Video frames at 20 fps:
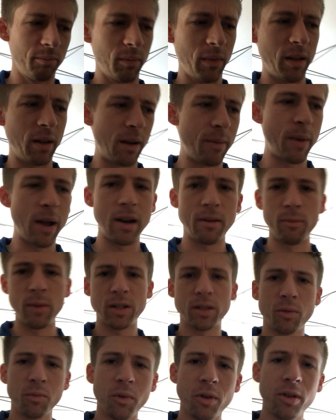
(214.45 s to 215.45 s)
Now, I might have
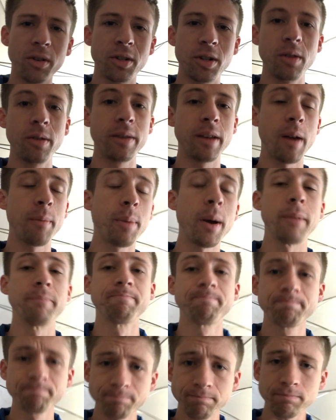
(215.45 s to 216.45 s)
missed a word or two in there,
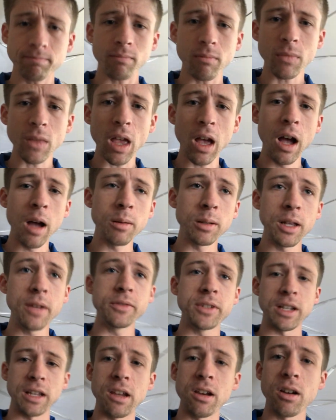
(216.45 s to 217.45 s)
but I would
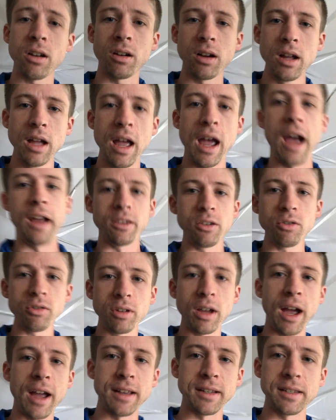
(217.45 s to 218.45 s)
love to hear how you
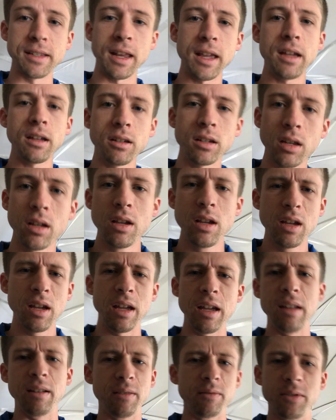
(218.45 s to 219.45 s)
guys say it
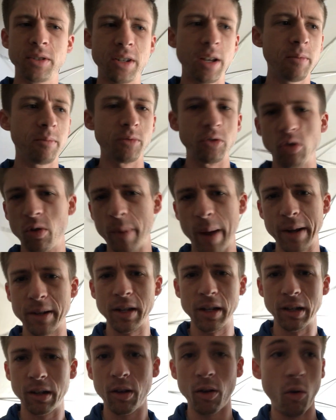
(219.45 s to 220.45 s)
in some
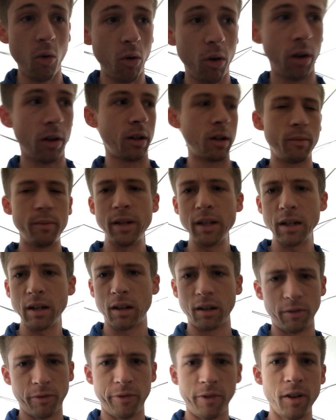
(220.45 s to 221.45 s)
dramatic or
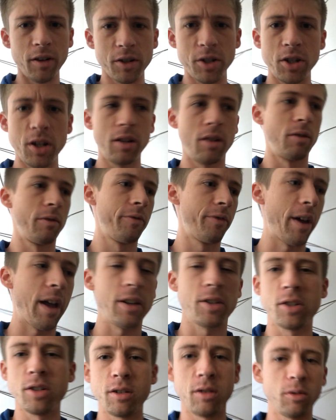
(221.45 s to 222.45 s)
comedic function or
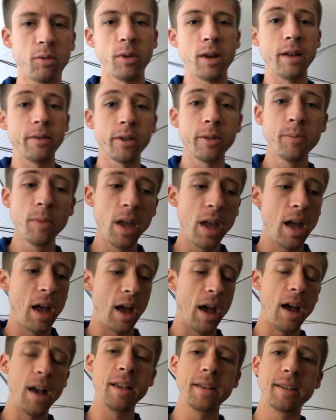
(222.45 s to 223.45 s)
fashion or whatever.
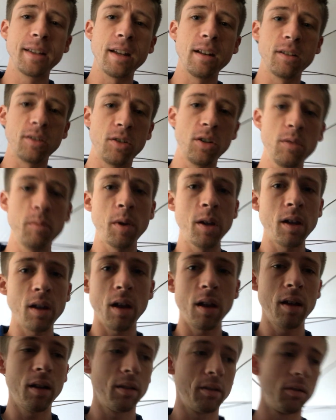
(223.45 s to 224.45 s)
Uh, send it to me,
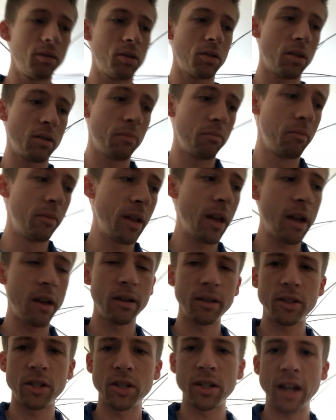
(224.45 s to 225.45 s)
and
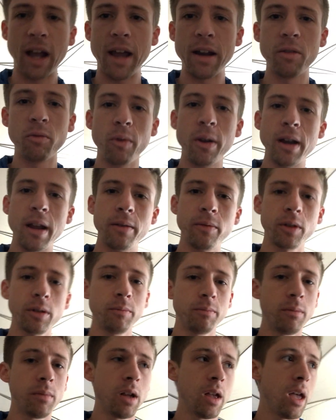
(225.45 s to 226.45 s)
yeah, it's just kind of whenever.